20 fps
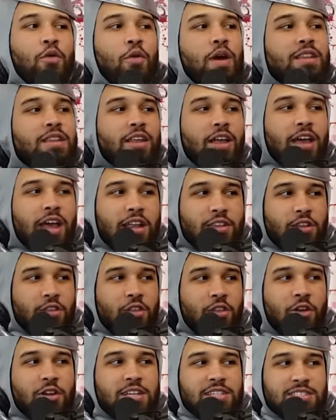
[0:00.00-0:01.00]
wait till I got to
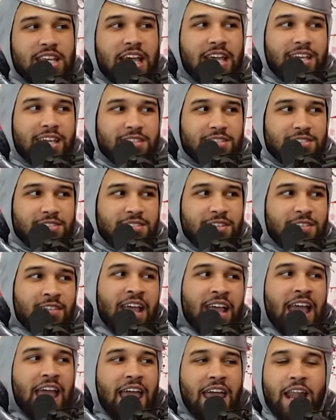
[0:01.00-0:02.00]
30 seconds,
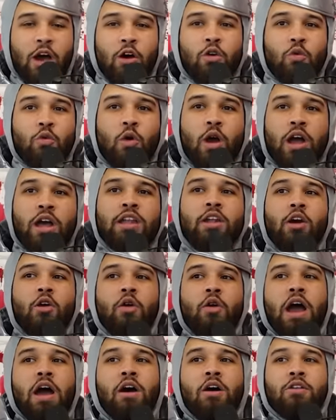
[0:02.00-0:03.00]
and I would run
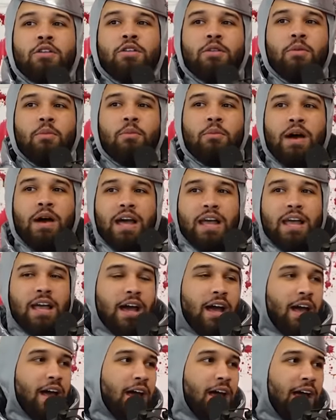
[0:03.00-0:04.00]
around my
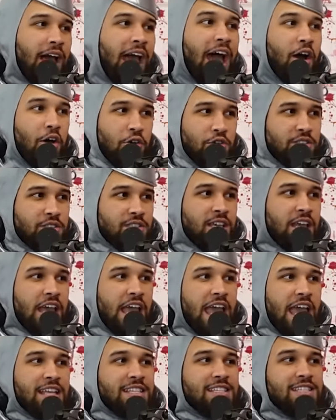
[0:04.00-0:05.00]
house
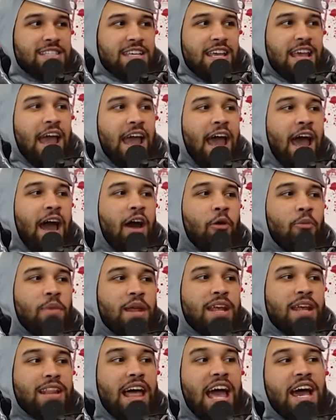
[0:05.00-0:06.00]
and see how
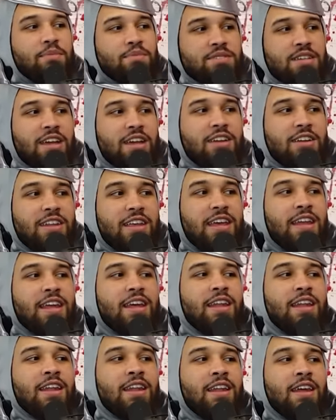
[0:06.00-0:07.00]
many laps I could get
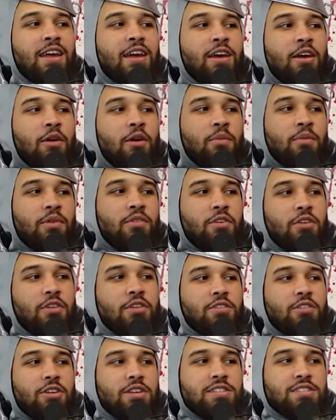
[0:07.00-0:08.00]
in before the
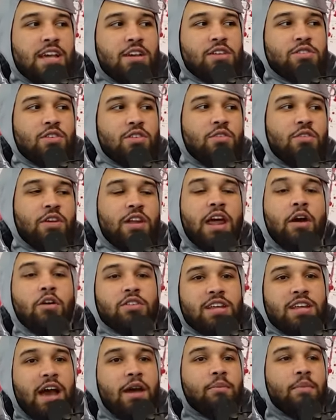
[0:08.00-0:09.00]
30 seconds was over, and I would
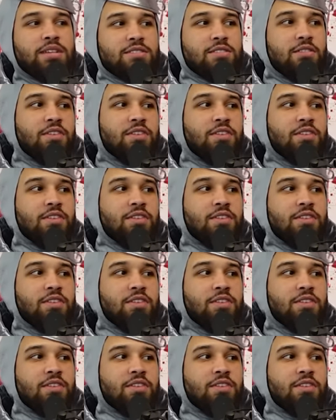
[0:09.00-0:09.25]
time myself